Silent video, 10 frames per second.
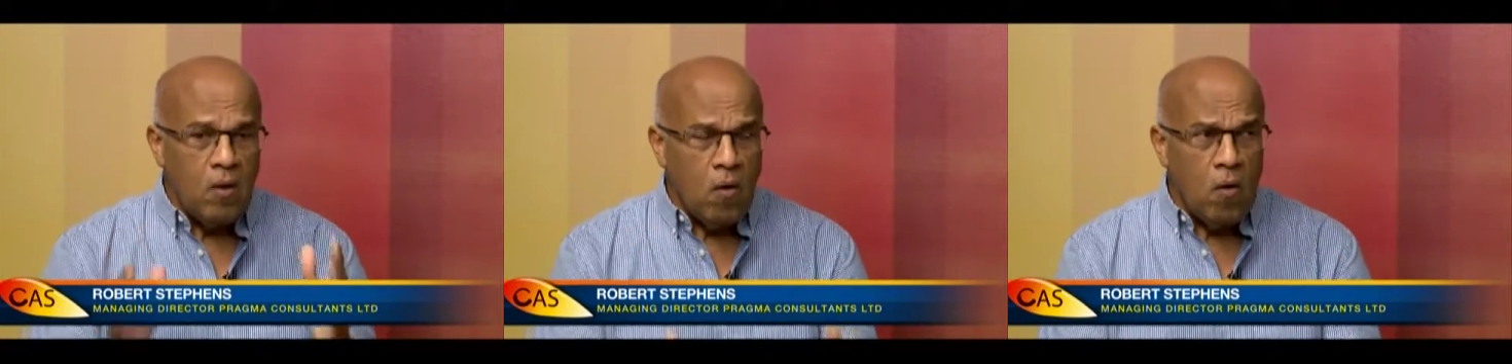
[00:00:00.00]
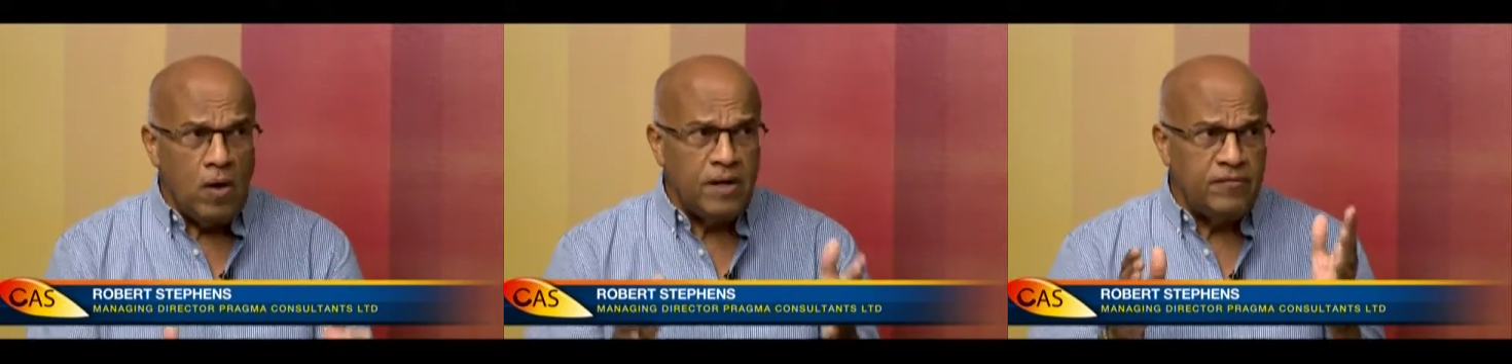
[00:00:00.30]

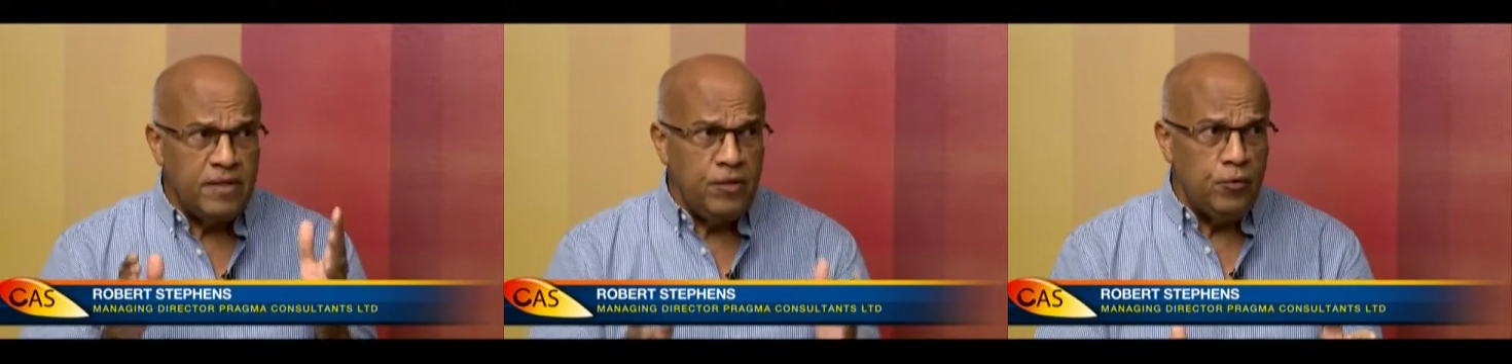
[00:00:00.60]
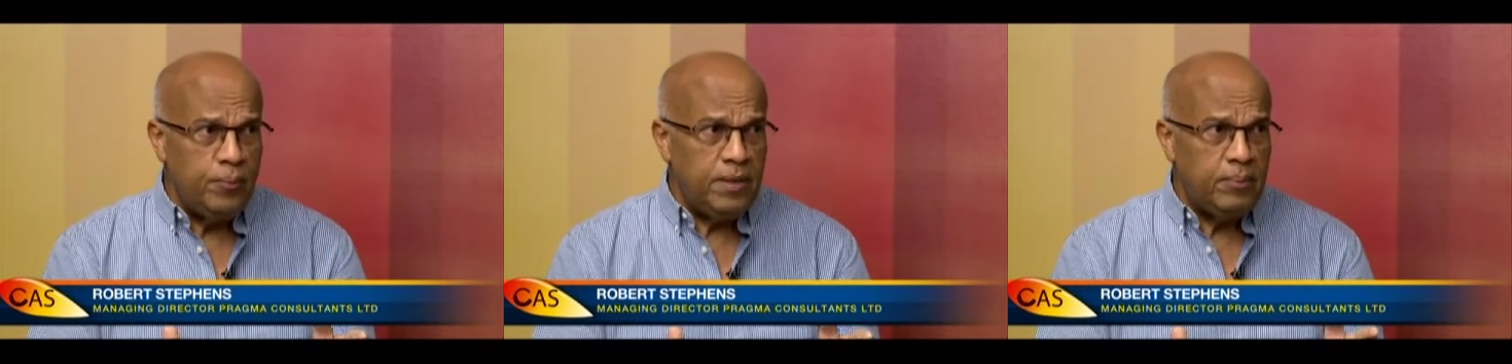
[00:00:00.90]
All of the
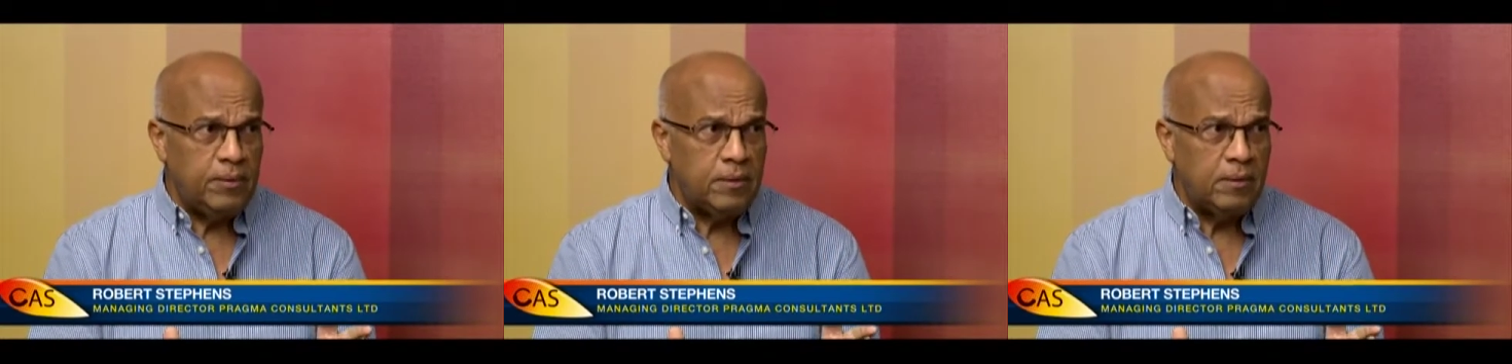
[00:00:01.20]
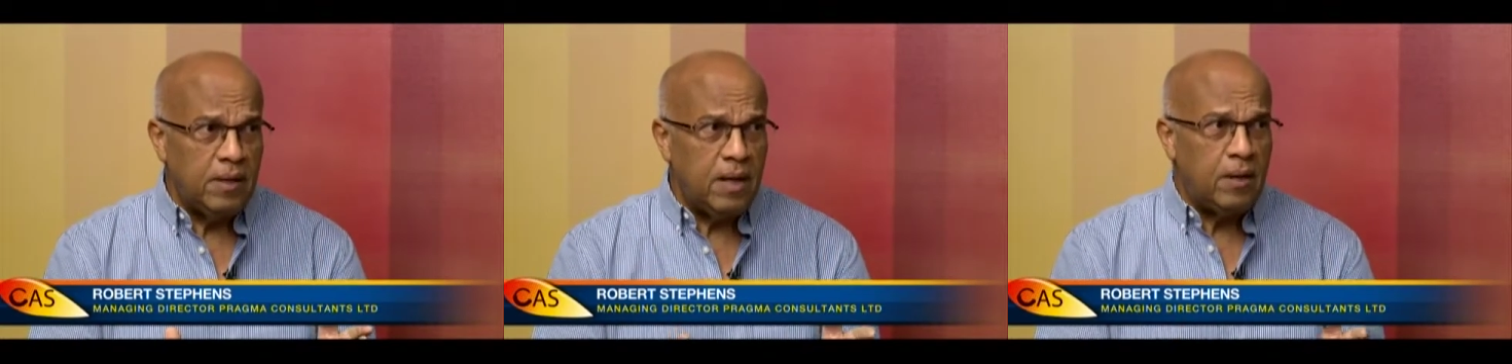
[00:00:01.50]
new people
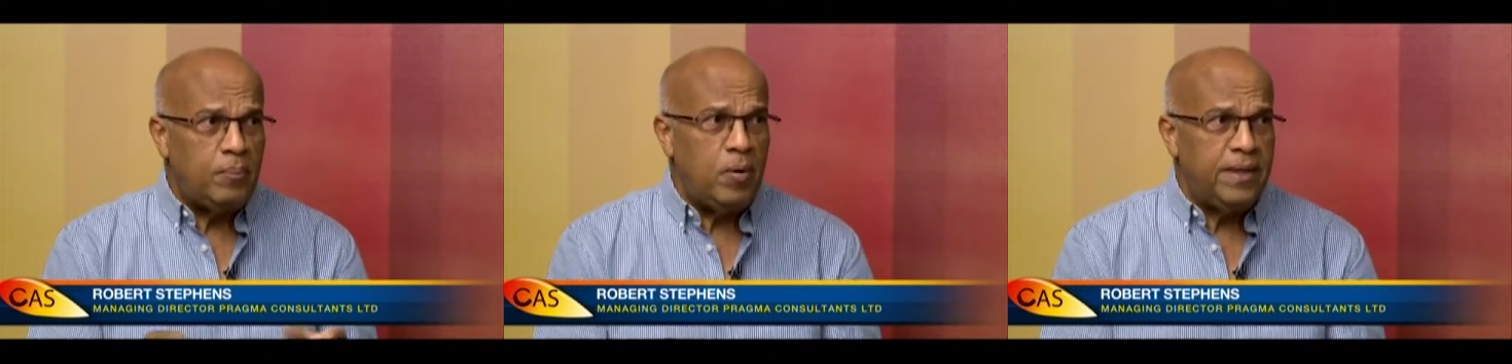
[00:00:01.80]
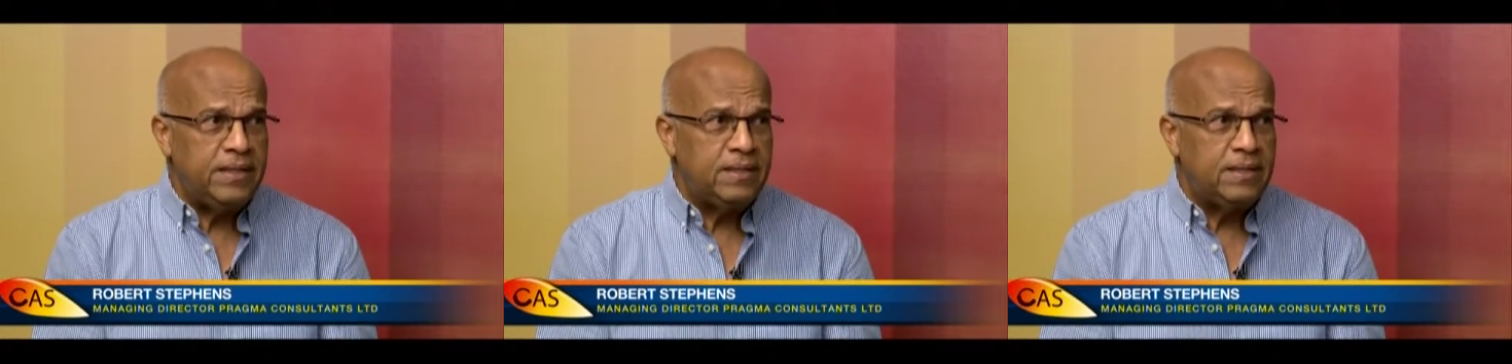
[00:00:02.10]
are
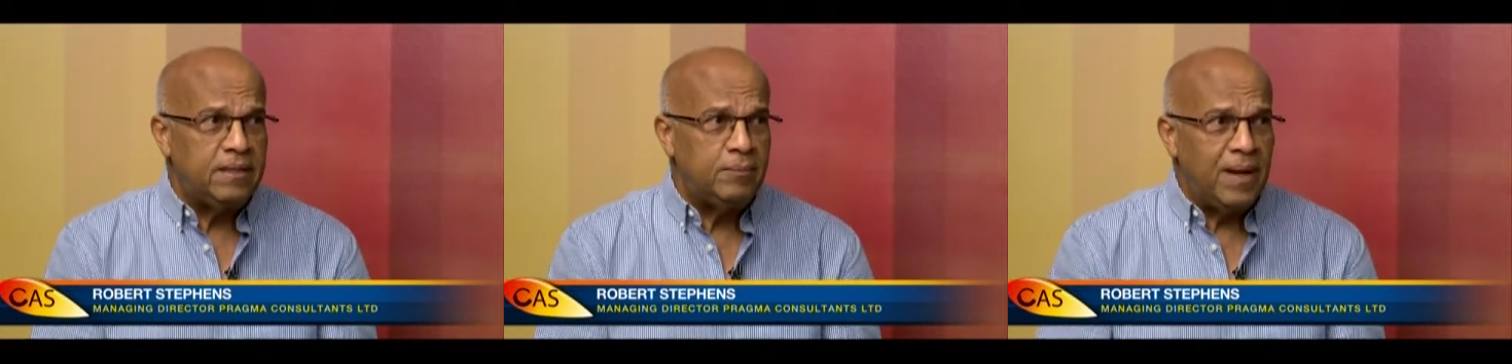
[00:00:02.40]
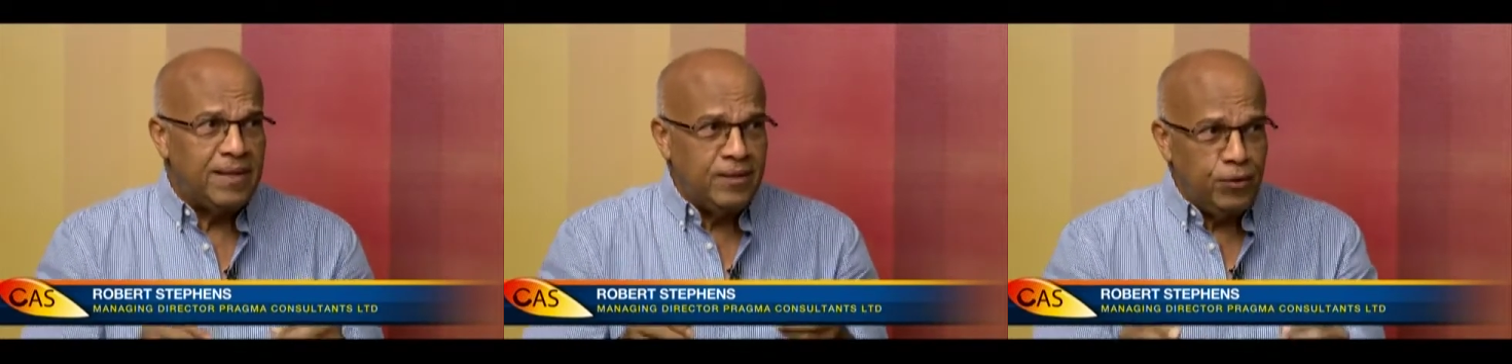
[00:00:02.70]
appointed
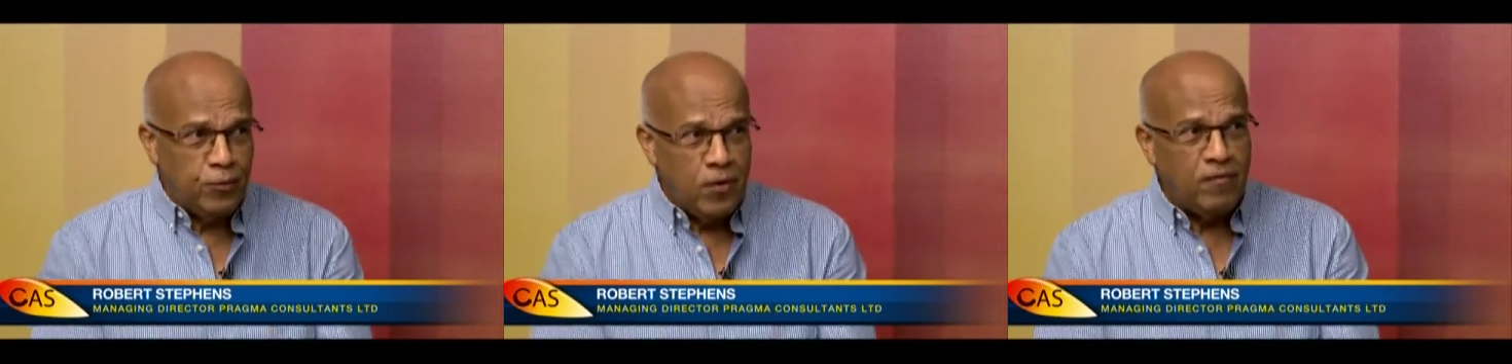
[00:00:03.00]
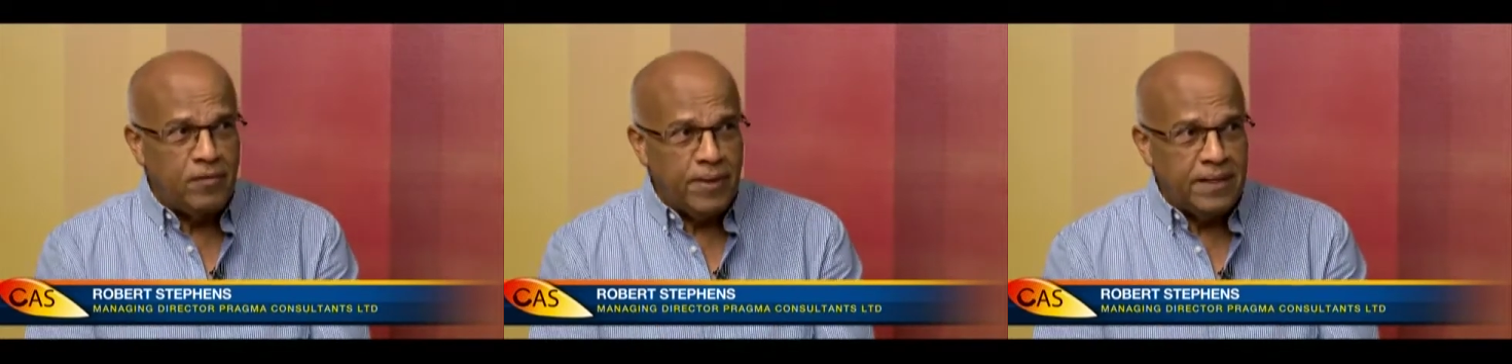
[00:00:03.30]
by the new
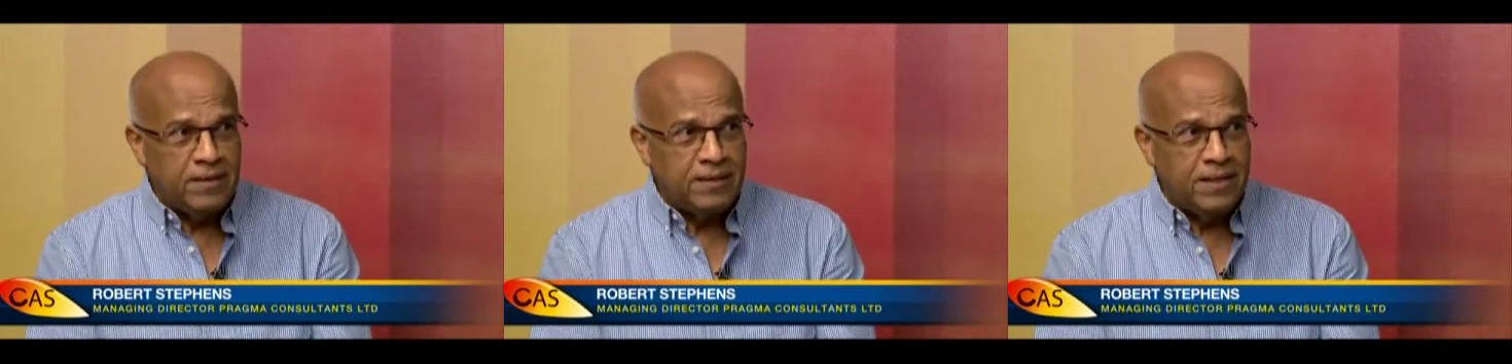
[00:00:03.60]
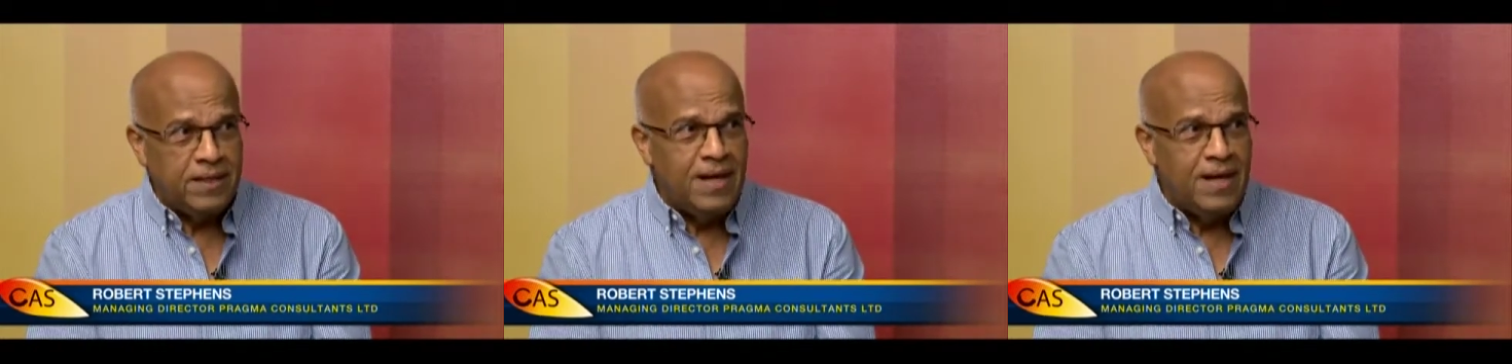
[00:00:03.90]
government,